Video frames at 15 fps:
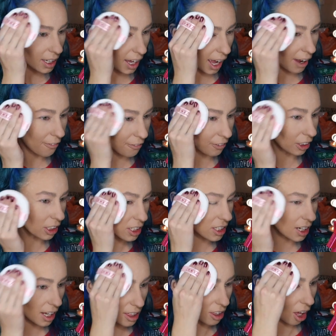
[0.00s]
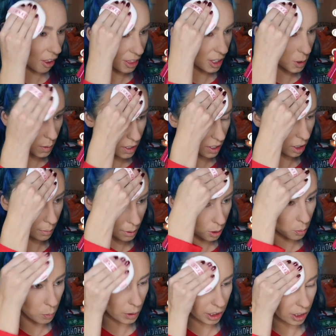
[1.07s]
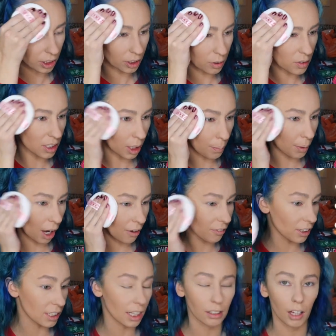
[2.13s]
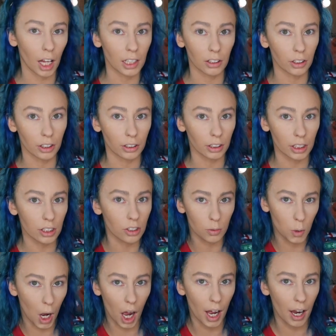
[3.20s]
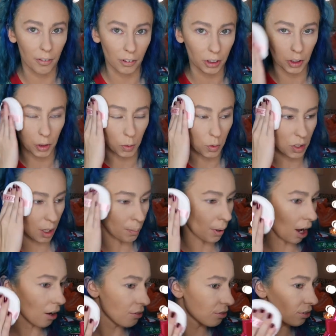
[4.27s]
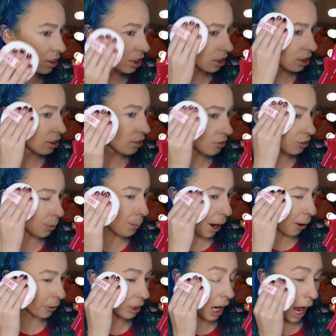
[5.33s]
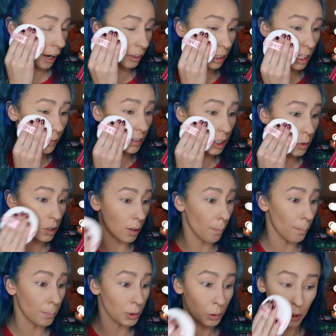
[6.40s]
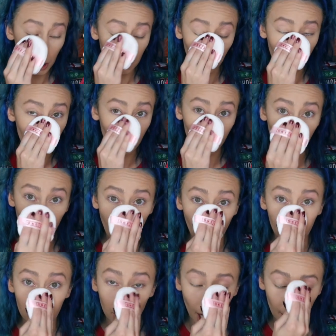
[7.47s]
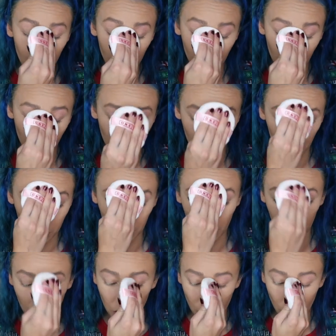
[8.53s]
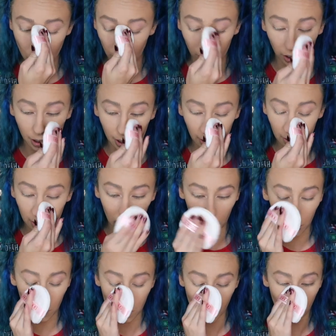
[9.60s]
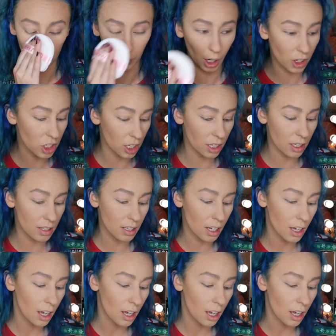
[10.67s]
At first, I thought this was gonna be weird using a puff because I literally do not ever use a puff for powder. I don't even use a beauty blender for powder. I pretty much strictly use brushes.